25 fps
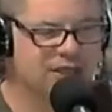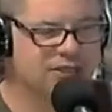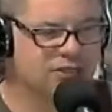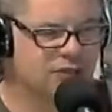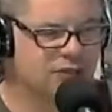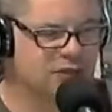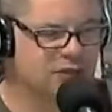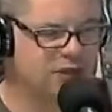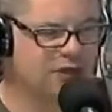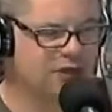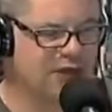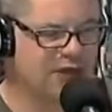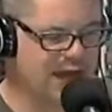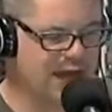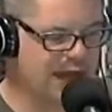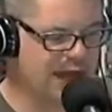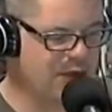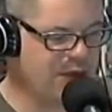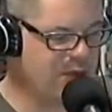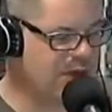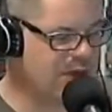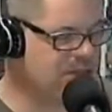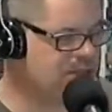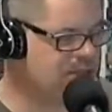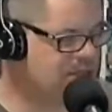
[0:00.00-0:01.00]
So
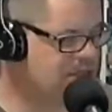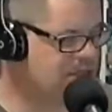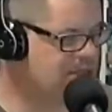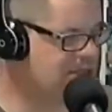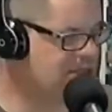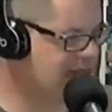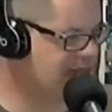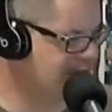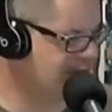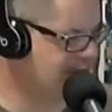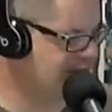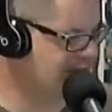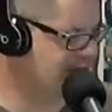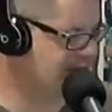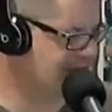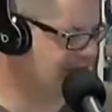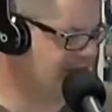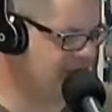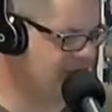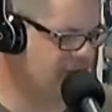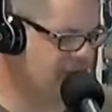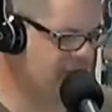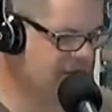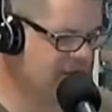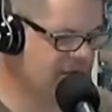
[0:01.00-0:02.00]
I want you to check this
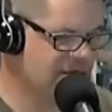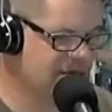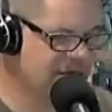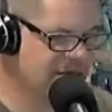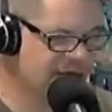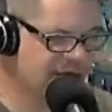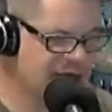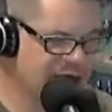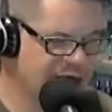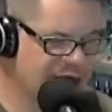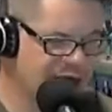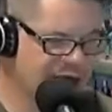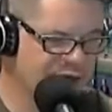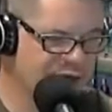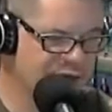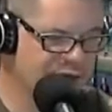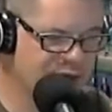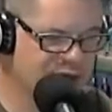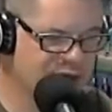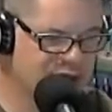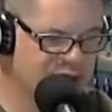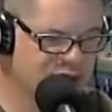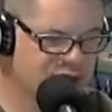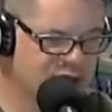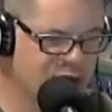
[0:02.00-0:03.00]
out
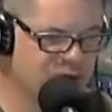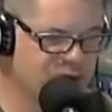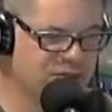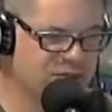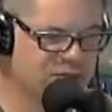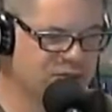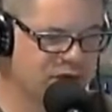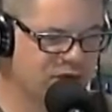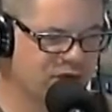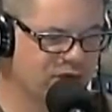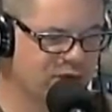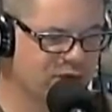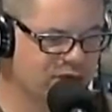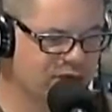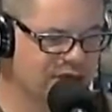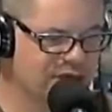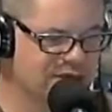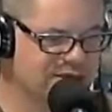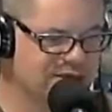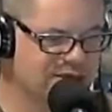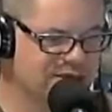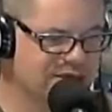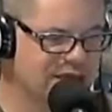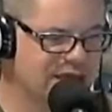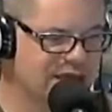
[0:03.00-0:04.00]
when the show is over,
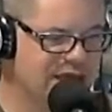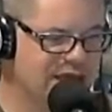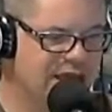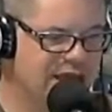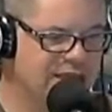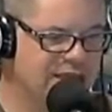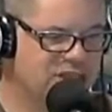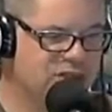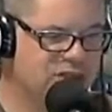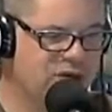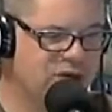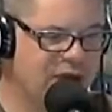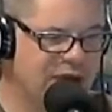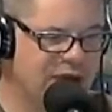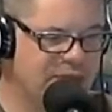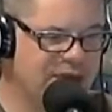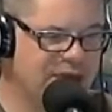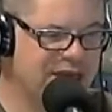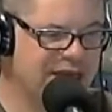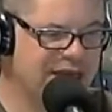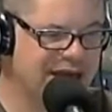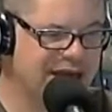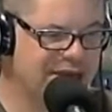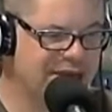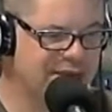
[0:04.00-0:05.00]
please. It's Crappy
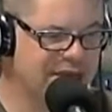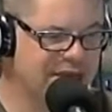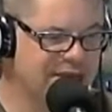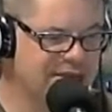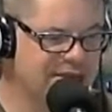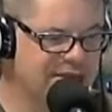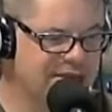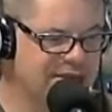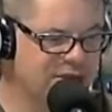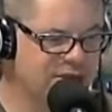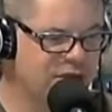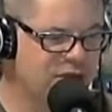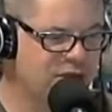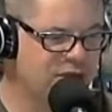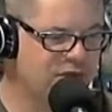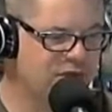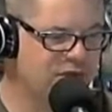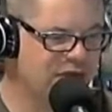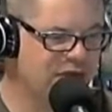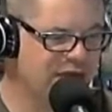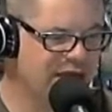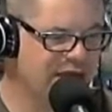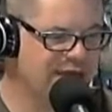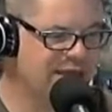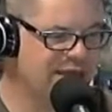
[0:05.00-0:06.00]
Comics. You can
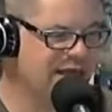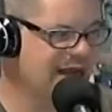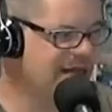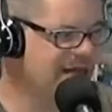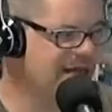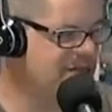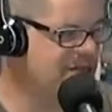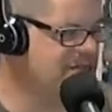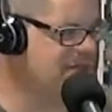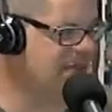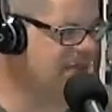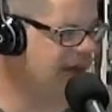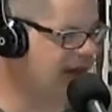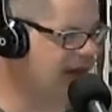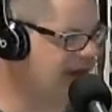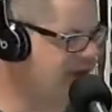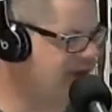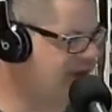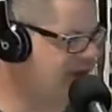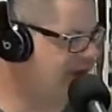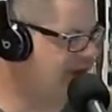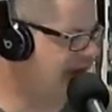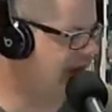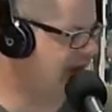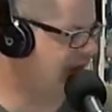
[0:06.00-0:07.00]
find it on
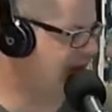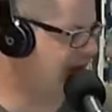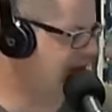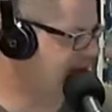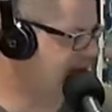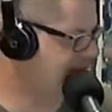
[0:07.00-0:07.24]
Spotify.